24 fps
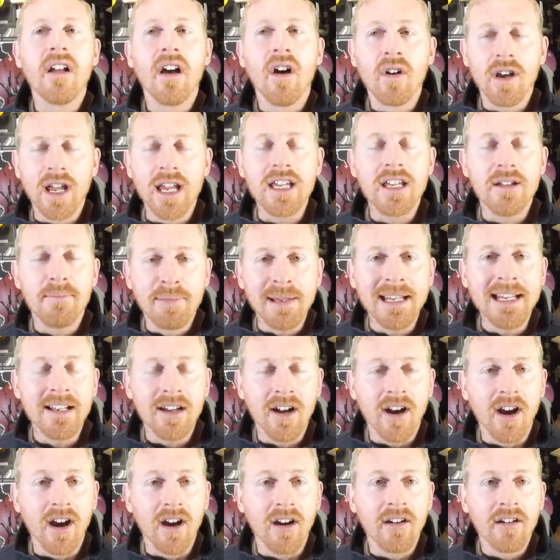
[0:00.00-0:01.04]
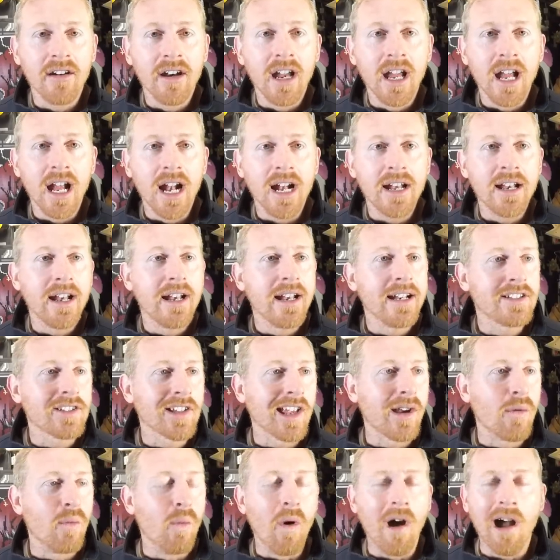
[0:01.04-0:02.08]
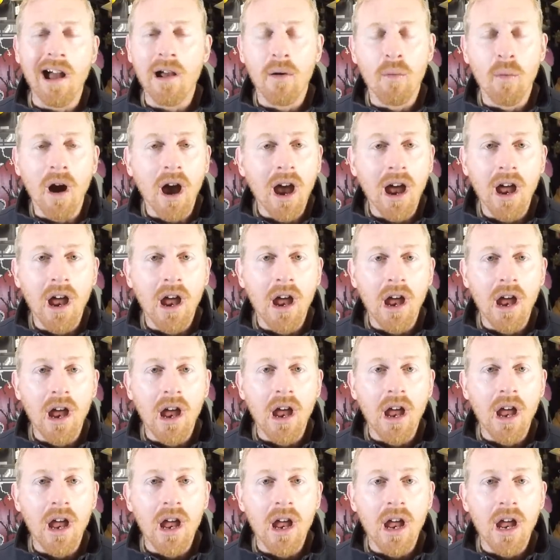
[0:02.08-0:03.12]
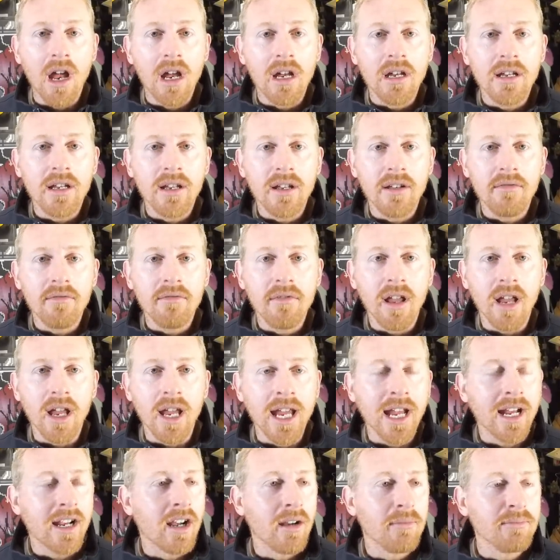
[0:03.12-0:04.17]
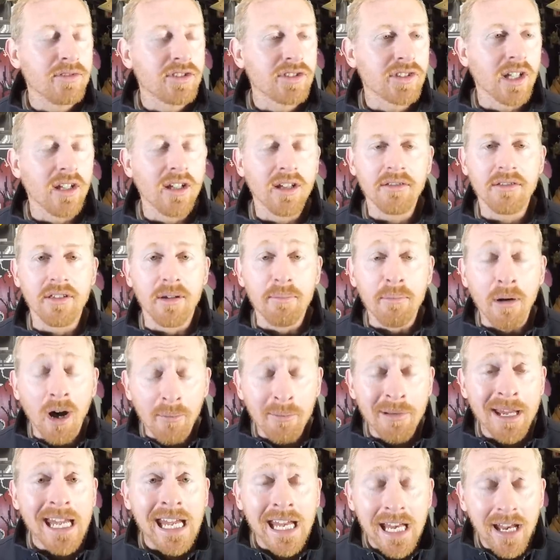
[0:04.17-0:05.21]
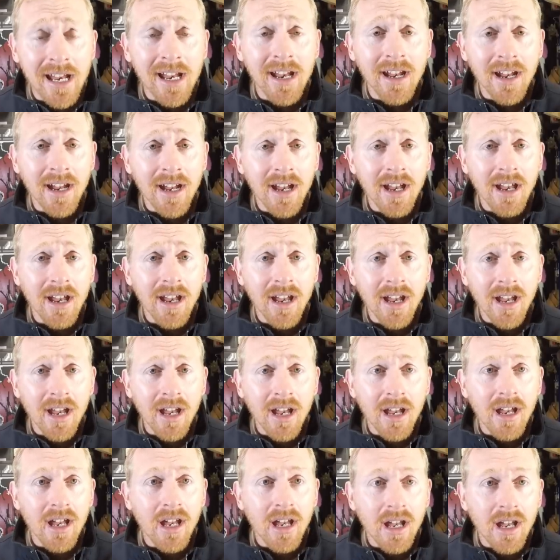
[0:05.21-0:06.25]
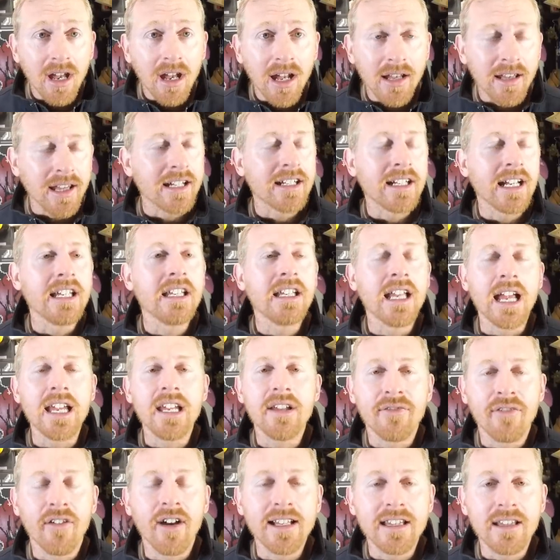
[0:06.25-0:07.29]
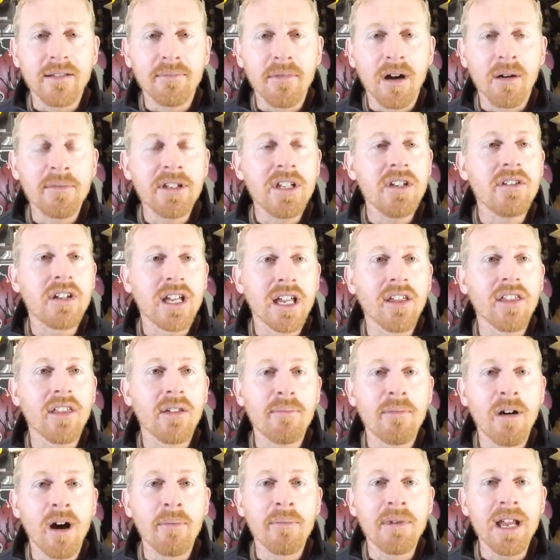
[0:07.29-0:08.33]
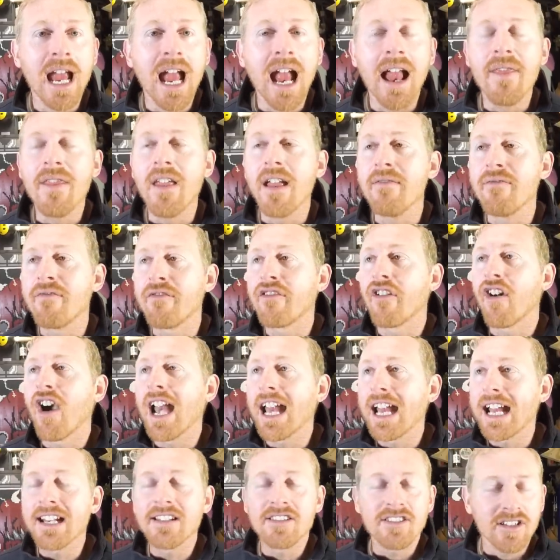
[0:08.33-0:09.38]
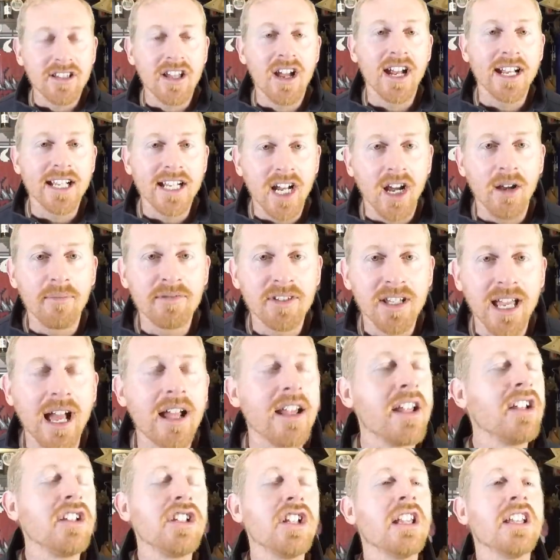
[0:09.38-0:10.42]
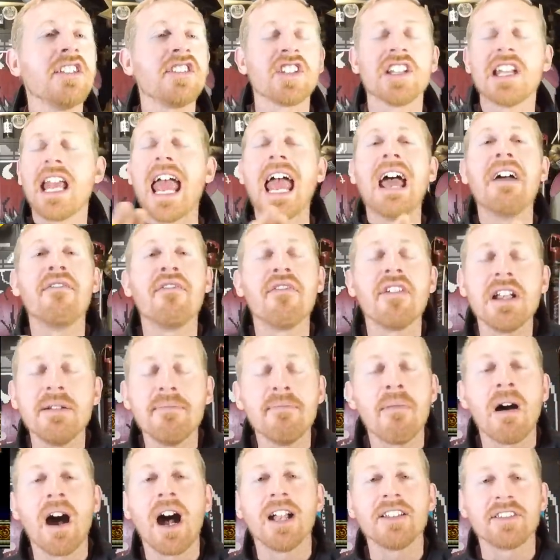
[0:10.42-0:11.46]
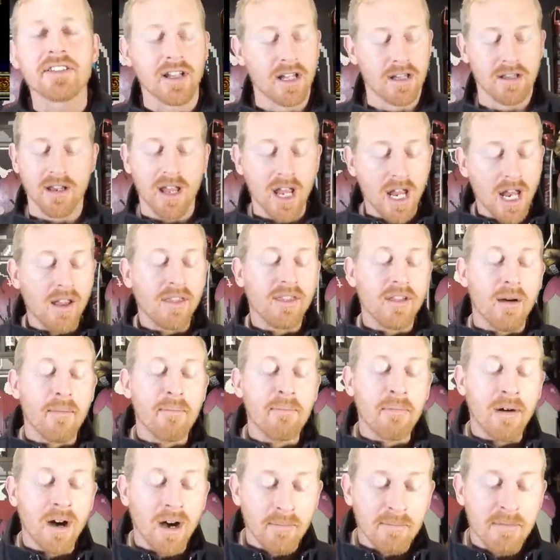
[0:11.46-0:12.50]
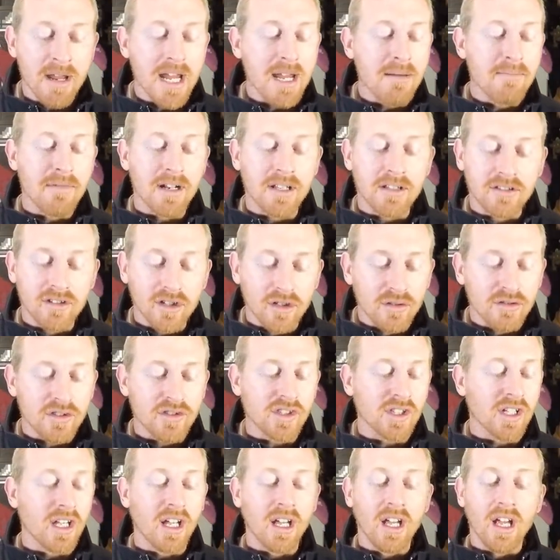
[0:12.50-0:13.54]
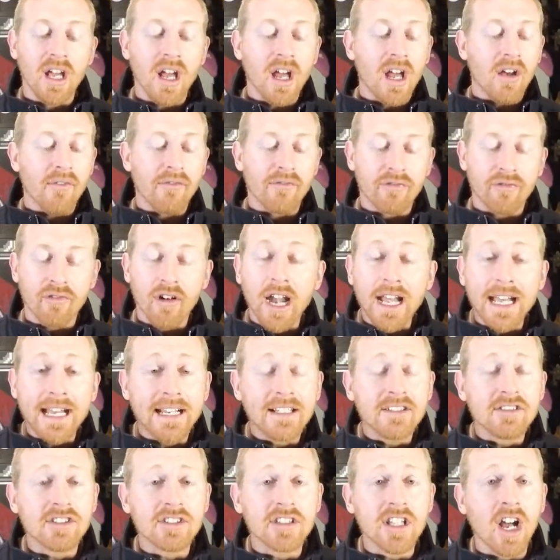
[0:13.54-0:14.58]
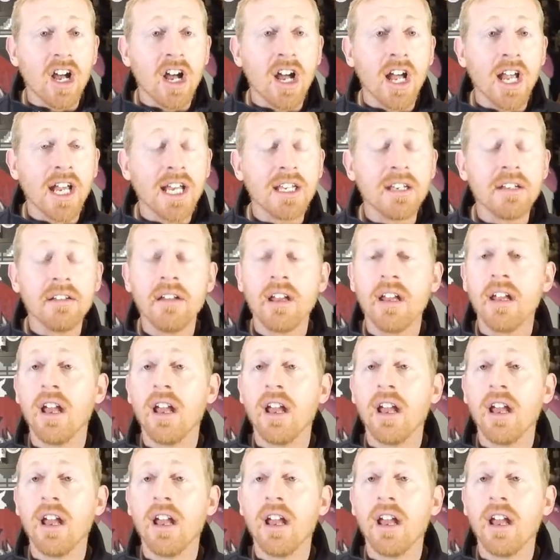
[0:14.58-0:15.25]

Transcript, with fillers: okay, you beat her, and then it's like, what? What? Here comes the mummy. It's like, now you fight the mummy, you kill the mummy, and then Frankenstein comes out. Listen, every monster, the mummy, Medusa, Frankenstein,